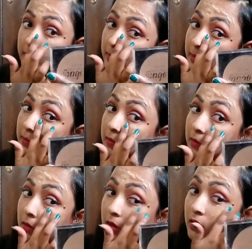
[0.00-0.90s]
then
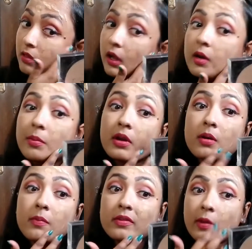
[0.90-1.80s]
that
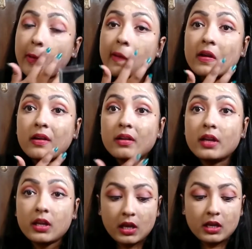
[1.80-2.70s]
becomes
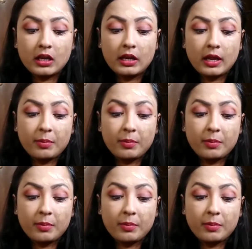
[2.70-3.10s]
really cakey.